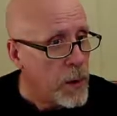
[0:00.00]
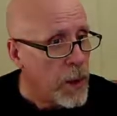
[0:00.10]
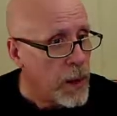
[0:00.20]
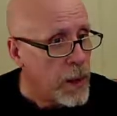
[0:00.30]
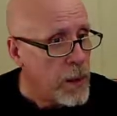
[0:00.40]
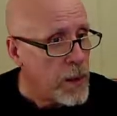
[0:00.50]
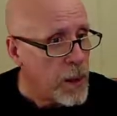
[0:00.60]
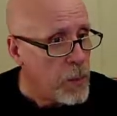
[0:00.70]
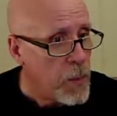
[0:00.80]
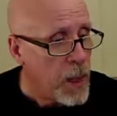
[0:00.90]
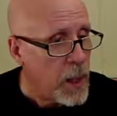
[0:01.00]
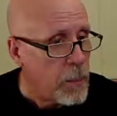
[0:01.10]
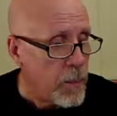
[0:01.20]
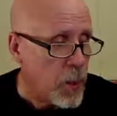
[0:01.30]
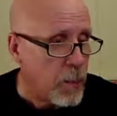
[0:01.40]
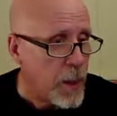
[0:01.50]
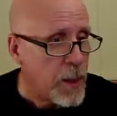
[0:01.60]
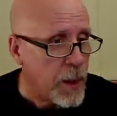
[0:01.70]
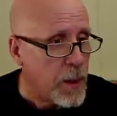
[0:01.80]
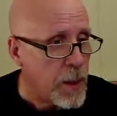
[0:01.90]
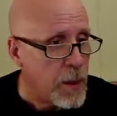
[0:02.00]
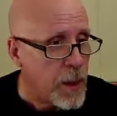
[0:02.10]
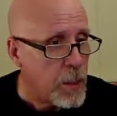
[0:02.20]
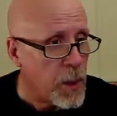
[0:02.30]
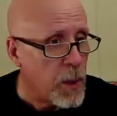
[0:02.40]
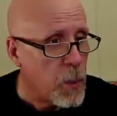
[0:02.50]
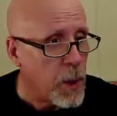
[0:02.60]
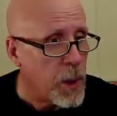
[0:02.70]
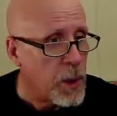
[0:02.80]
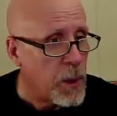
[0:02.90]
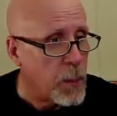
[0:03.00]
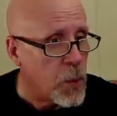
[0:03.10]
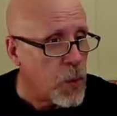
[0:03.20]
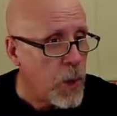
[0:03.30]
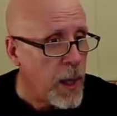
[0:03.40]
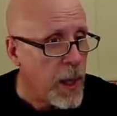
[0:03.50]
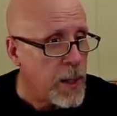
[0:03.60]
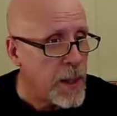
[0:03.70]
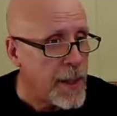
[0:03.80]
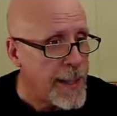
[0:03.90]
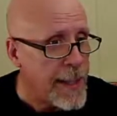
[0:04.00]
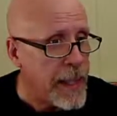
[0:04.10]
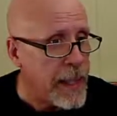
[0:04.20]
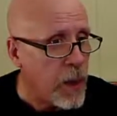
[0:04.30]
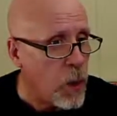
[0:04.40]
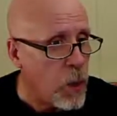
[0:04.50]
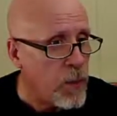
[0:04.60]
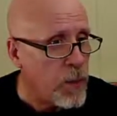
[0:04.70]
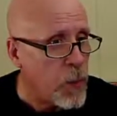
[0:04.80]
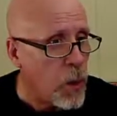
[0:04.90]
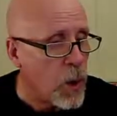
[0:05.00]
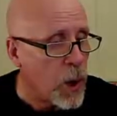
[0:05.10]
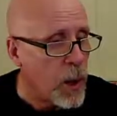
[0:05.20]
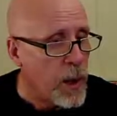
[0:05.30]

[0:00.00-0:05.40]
and at the same time, or basically at the same time, we're going to subtract D away from R.